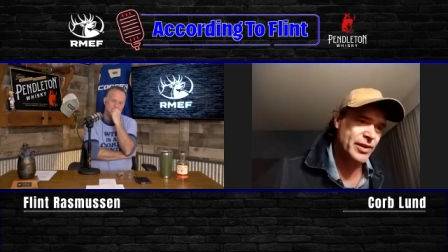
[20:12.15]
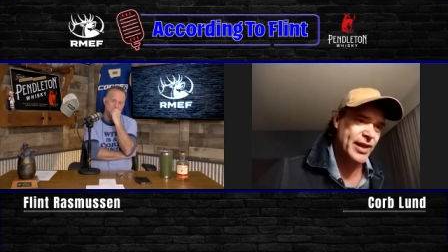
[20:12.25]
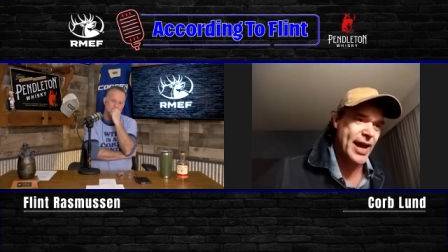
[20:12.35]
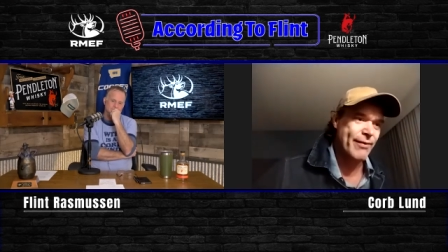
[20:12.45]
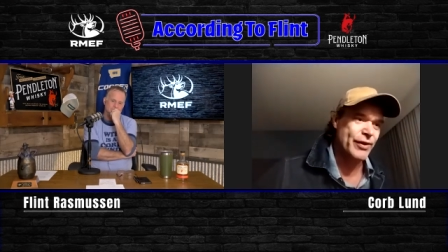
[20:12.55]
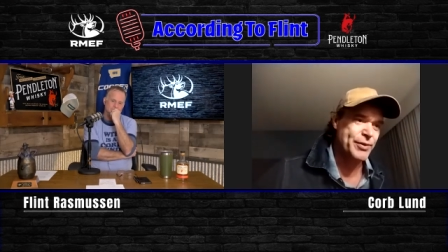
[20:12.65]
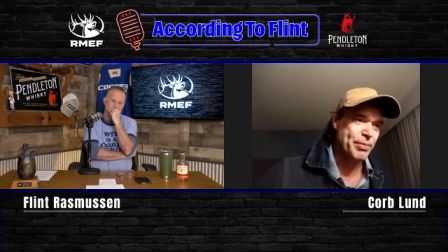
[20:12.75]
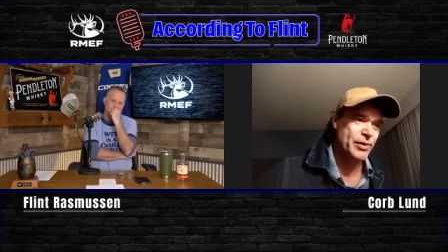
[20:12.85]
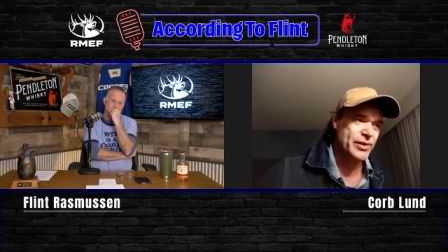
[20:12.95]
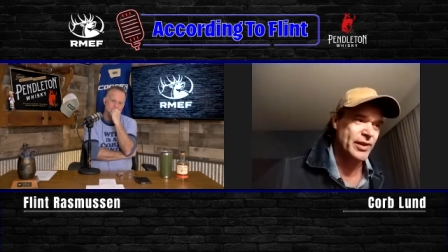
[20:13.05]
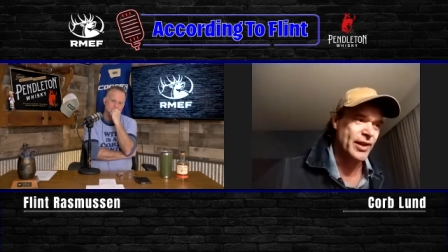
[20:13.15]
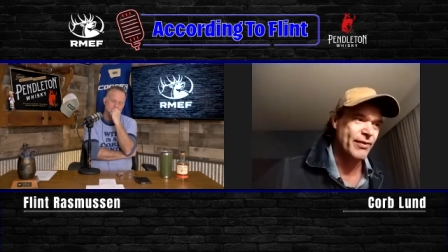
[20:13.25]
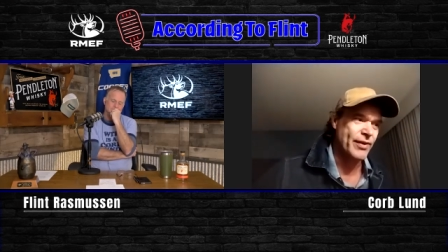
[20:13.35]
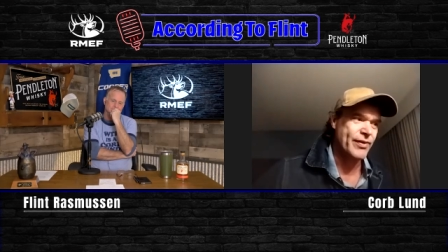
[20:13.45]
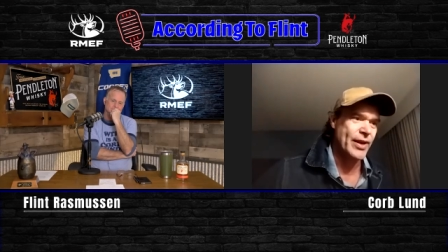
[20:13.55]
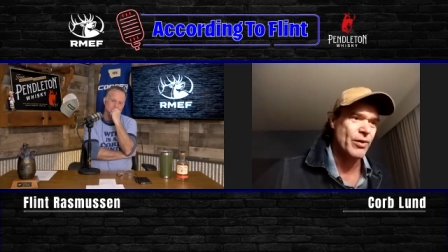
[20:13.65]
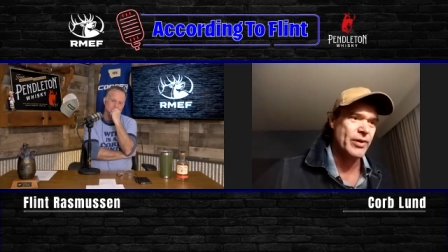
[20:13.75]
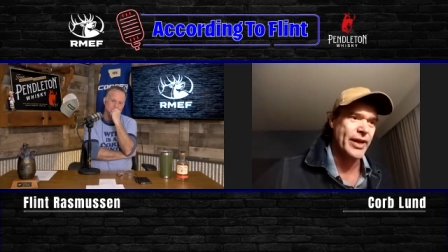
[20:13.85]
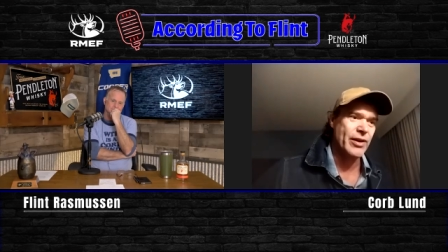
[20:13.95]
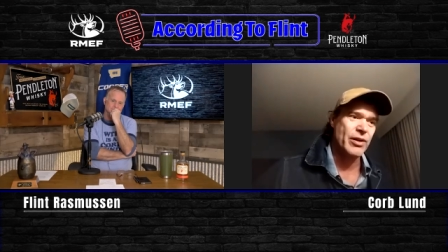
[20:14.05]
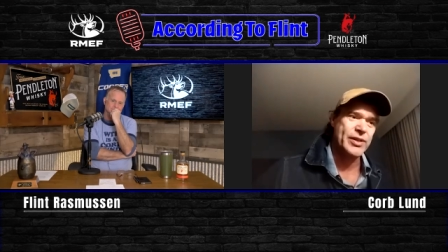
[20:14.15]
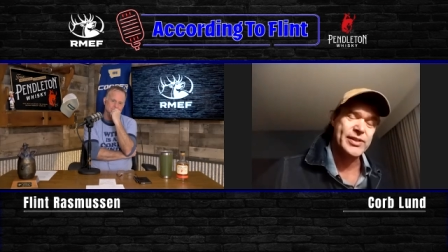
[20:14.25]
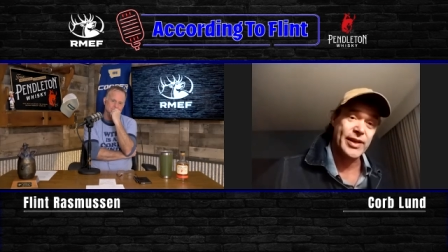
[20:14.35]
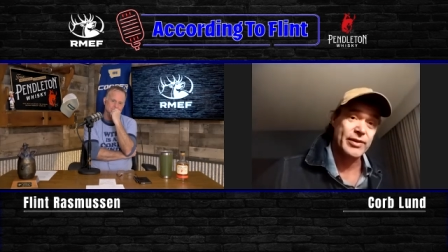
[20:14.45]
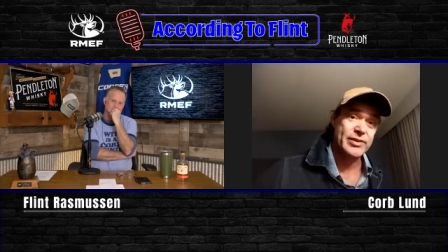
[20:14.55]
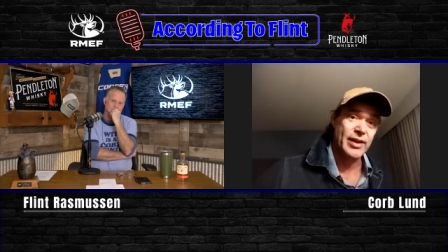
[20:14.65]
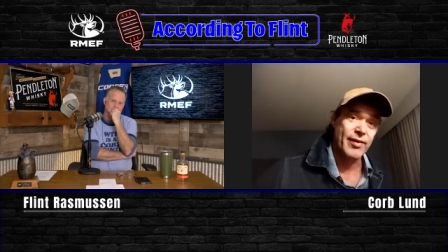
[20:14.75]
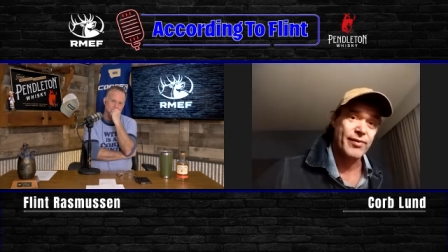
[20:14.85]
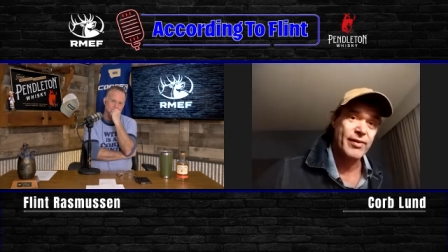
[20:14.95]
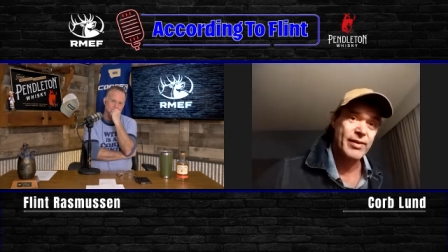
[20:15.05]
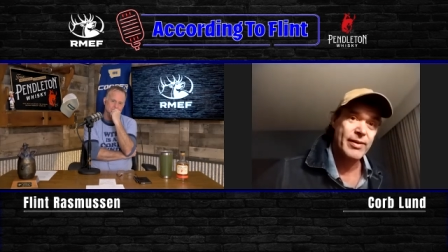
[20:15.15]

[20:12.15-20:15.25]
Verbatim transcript: to the average person even if they don't get all the subtle stuff